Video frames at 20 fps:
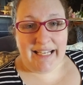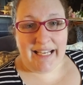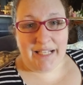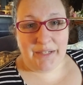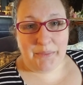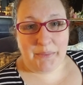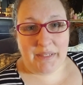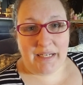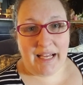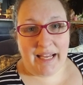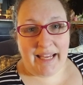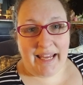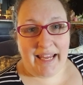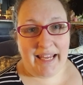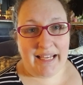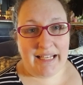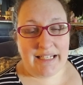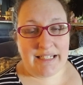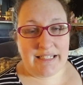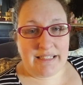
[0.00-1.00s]
And when I
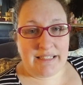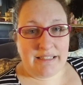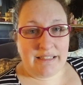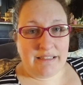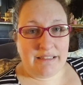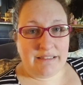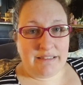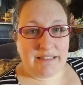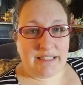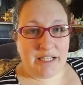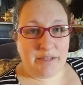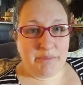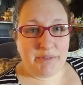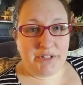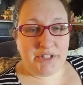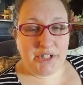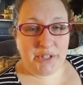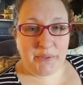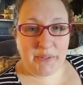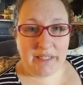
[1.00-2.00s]
can't seem to
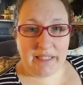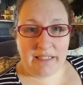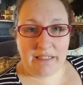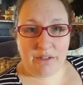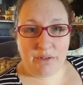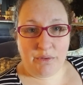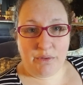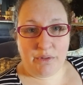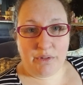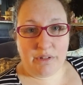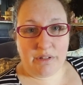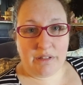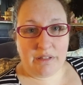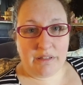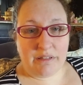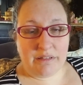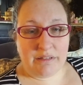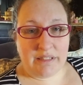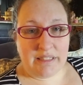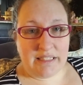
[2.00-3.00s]
do it,
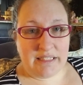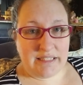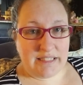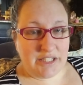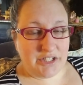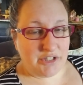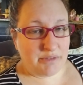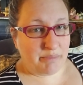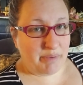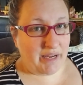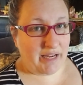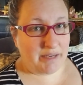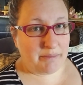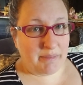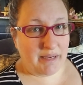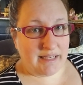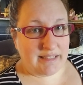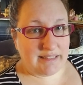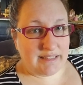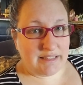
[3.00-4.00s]
or the incision pain
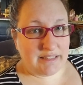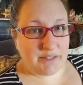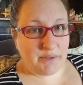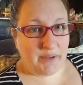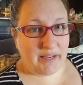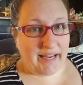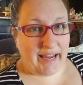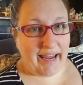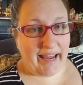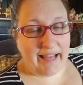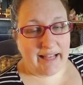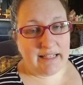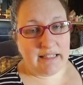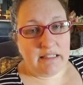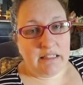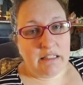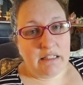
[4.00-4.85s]
makes it so I can't